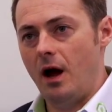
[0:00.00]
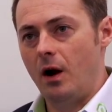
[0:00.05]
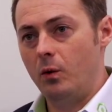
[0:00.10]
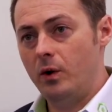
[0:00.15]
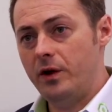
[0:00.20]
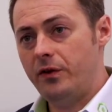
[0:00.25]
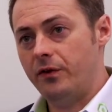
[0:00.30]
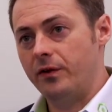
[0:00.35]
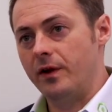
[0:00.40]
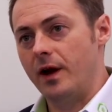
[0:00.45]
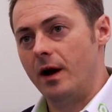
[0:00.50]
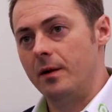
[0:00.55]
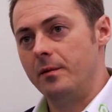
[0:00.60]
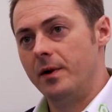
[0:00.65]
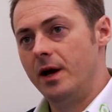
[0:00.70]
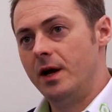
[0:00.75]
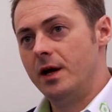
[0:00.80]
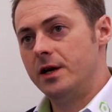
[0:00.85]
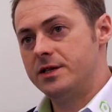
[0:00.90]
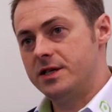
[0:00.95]
with them
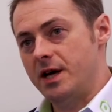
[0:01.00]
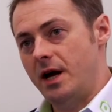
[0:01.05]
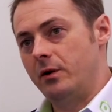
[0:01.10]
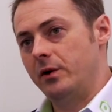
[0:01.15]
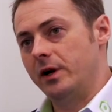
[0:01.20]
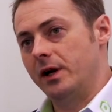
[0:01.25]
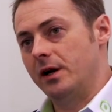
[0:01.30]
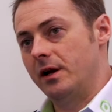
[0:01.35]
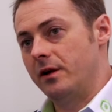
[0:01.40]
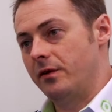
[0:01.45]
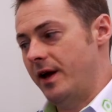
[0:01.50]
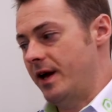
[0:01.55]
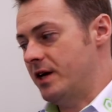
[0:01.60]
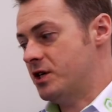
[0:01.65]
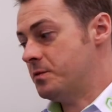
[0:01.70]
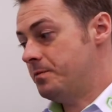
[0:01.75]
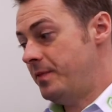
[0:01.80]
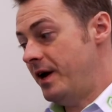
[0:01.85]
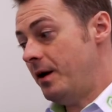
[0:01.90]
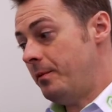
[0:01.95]
directly their
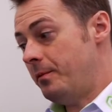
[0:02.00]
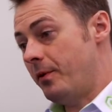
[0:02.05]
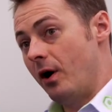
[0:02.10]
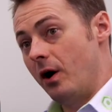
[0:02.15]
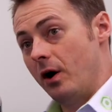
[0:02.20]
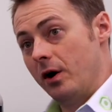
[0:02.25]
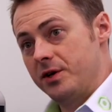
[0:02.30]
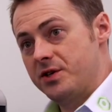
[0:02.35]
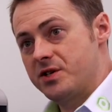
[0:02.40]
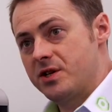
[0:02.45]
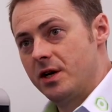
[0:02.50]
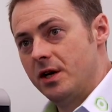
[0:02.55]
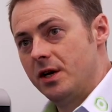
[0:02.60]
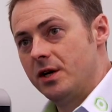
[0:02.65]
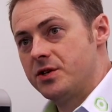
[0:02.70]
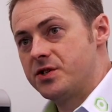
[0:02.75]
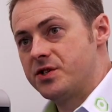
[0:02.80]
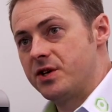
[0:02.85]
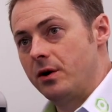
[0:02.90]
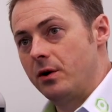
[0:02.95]
spare parts.
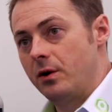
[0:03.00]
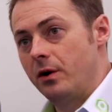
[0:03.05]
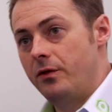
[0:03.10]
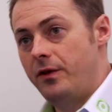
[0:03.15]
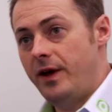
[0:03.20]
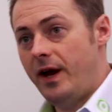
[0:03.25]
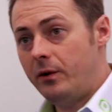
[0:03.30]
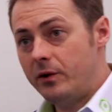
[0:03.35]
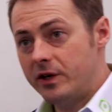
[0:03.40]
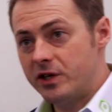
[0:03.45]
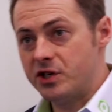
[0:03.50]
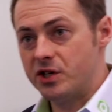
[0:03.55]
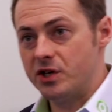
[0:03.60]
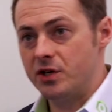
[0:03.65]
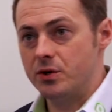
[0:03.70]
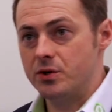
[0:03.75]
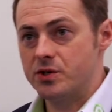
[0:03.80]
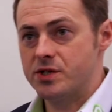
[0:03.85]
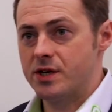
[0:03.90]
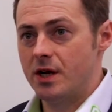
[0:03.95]
So they
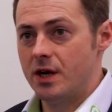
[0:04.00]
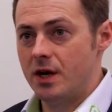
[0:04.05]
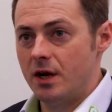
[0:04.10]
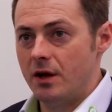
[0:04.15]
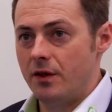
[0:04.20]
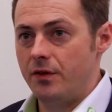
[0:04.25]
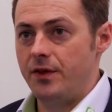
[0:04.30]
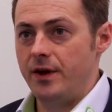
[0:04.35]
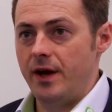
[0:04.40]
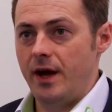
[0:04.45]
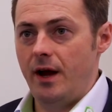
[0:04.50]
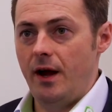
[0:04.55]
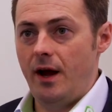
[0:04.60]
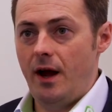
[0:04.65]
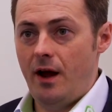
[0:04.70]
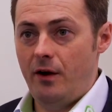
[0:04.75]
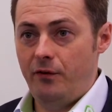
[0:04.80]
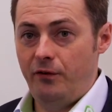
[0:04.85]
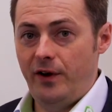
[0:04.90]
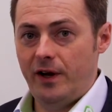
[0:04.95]
reduce their
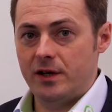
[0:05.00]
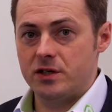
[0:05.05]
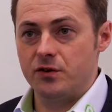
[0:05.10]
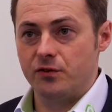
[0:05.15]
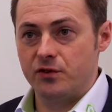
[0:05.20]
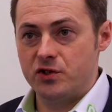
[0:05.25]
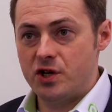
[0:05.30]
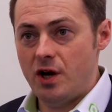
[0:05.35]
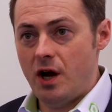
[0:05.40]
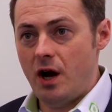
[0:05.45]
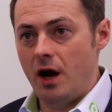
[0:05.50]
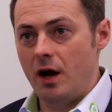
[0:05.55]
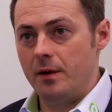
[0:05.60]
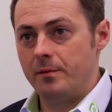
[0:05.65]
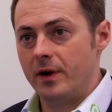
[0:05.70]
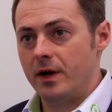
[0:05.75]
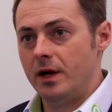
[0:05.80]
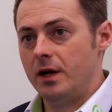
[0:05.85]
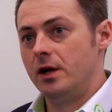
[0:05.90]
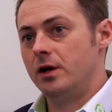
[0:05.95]
effective
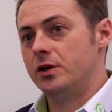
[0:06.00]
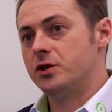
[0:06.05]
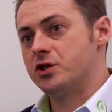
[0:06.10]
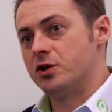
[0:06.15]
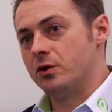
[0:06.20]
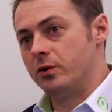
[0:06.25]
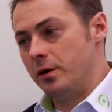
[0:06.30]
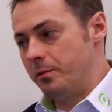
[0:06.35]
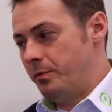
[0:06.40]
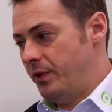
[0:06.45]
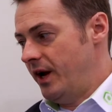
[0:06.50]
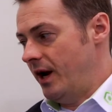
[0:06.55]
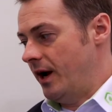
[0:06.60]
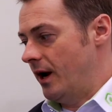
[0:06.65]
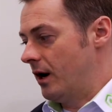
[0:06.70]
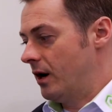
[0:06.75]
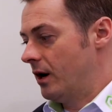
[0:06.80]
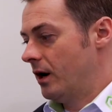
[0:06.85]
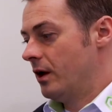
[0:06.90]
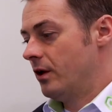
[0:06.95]
time to
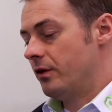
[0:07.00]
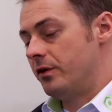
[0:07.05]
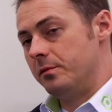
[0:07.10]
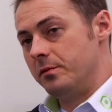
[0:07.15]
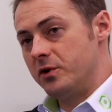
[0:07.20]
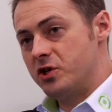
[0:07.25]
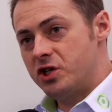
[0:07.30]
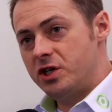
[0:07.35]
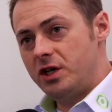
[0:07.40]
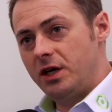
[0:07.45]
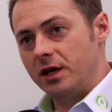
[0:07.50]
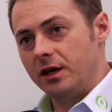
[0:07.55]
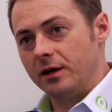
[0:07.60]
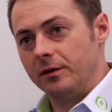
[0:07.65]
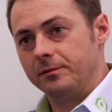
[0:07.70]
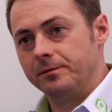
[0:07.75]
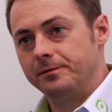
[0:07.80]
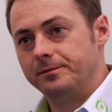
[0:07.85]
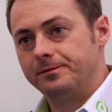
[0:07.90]
repair the machine.